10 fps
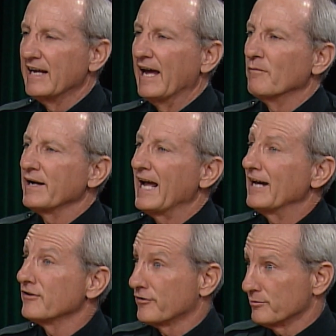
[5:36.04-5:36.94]
And we
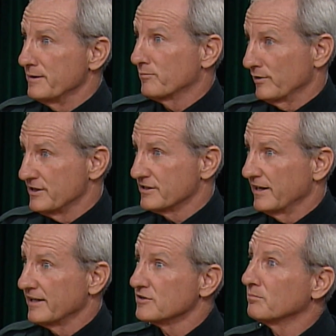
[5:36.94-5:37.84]
had the 3
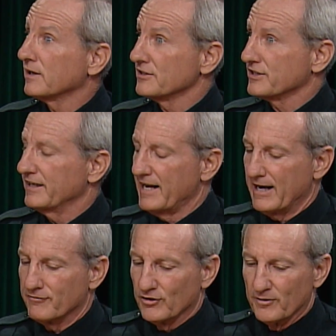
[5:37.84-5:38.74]
precincts plus
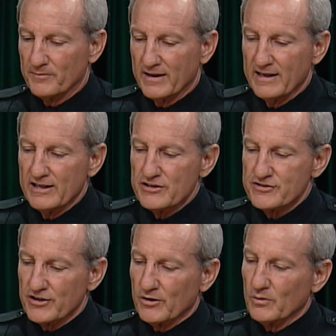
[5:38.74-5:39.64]
Canaveral.
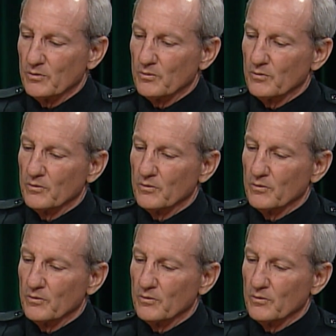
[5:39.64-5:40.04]
So